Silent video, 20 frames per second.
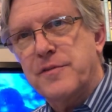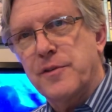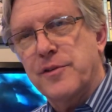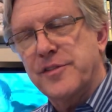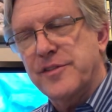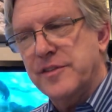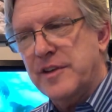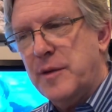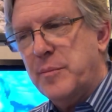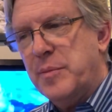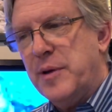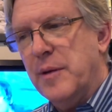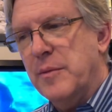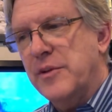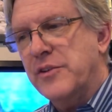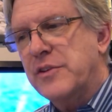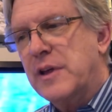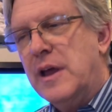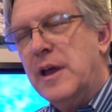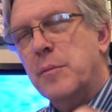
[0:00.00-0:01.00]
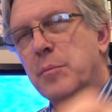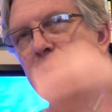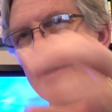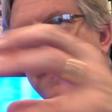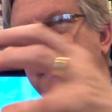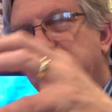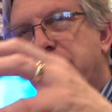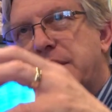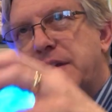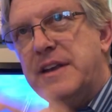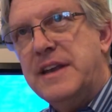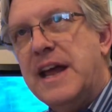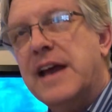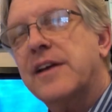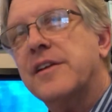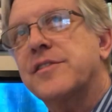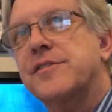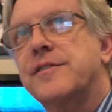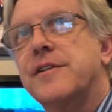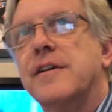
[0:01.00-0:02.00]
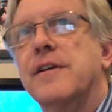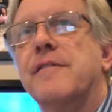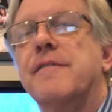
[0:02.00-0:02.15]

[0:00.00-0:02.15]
versus unpublished. But the next